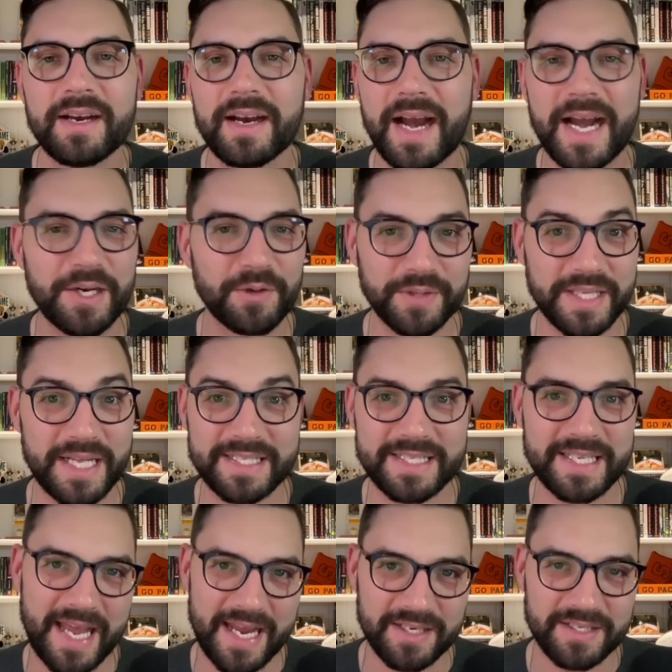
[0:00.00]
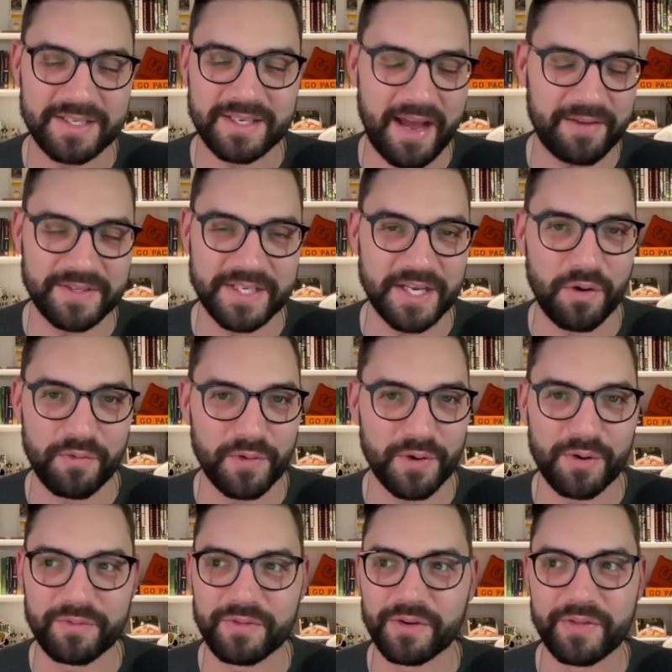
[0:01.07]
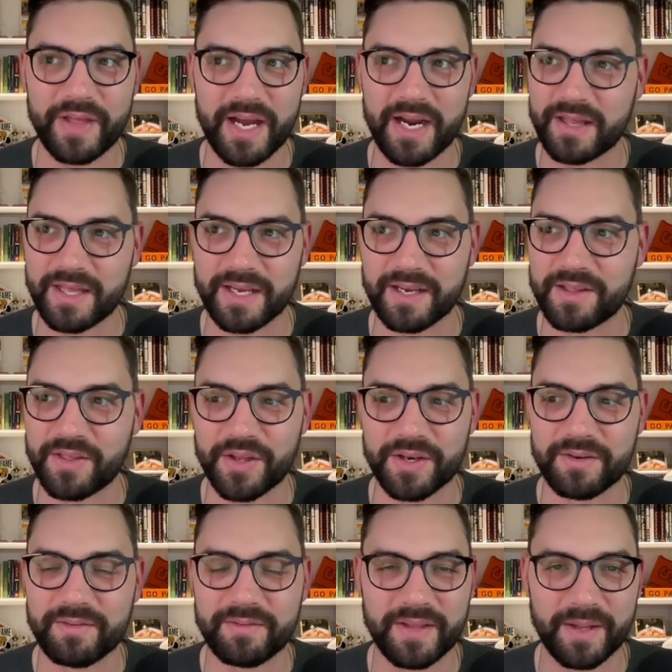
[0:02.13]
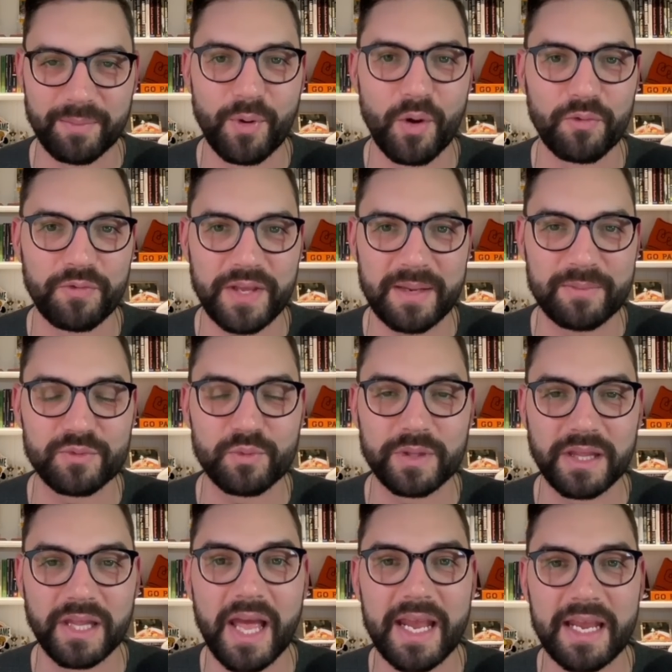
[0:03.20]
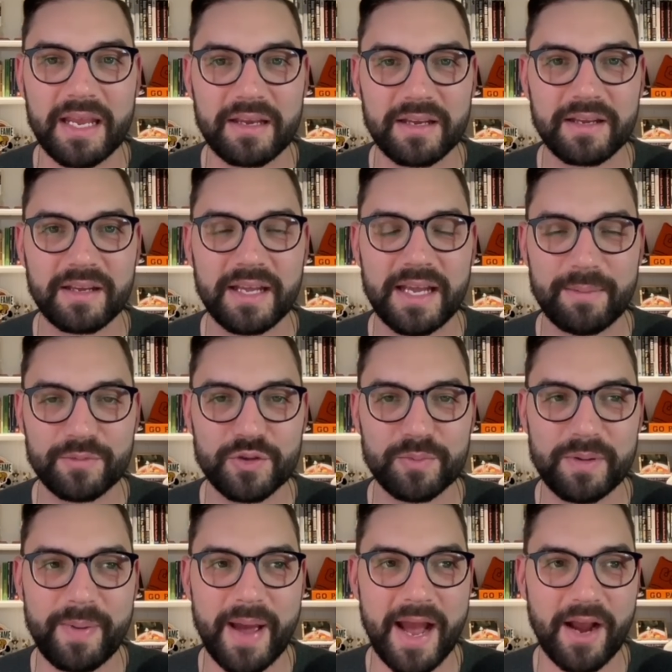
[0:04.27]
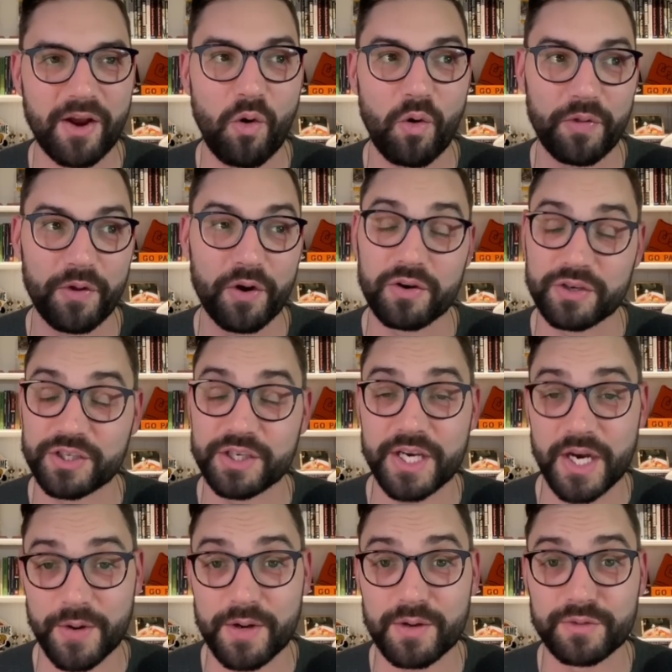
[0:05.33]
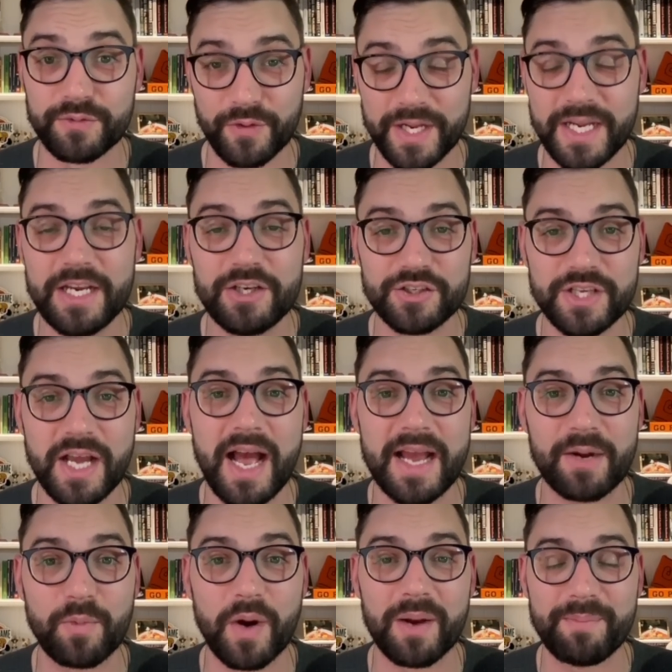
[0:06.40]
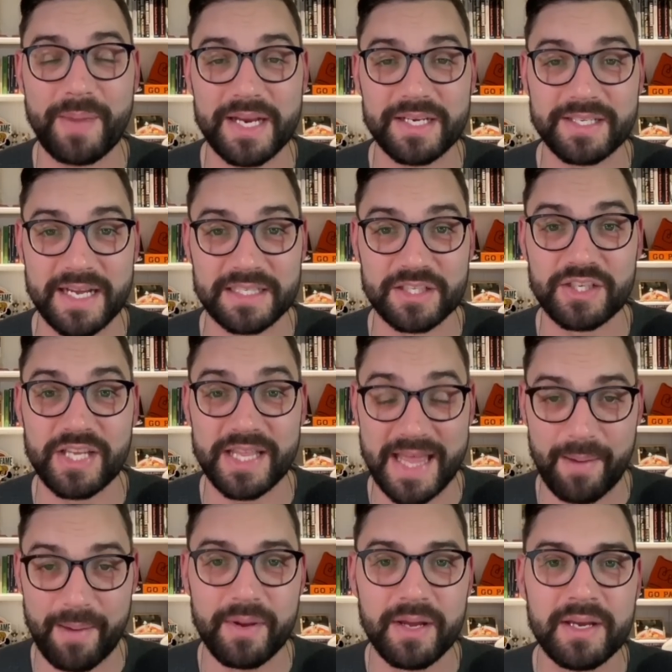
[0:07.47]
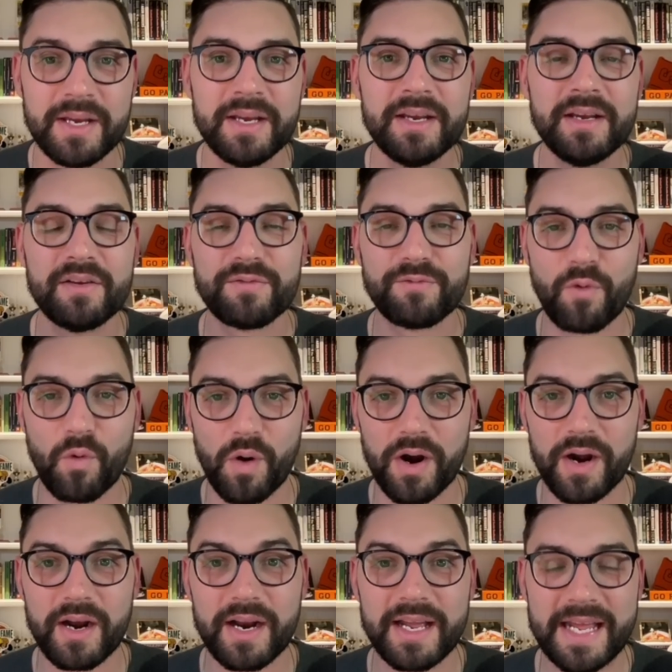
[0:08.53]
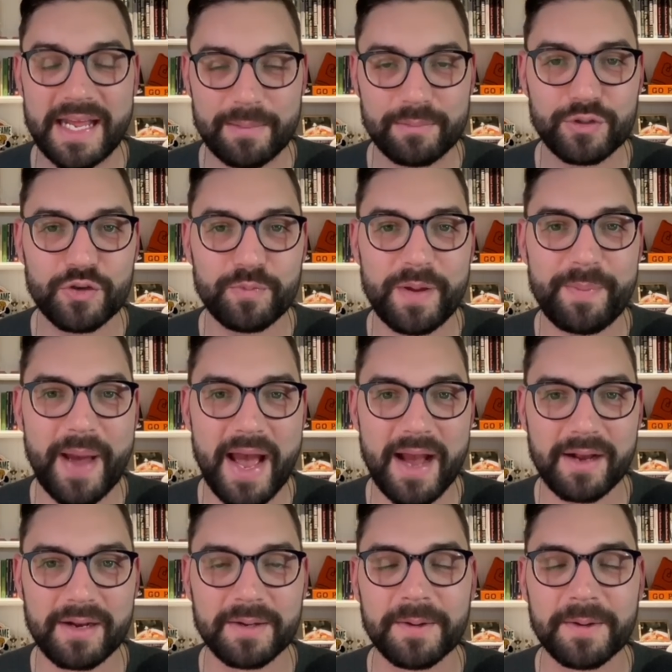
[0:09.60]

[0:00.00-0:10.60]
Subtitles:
I don't think that's the case. I've said over and over that I think that both teams would like him to be back, or there are scenarios for each side where it makes sense to them for him to be back.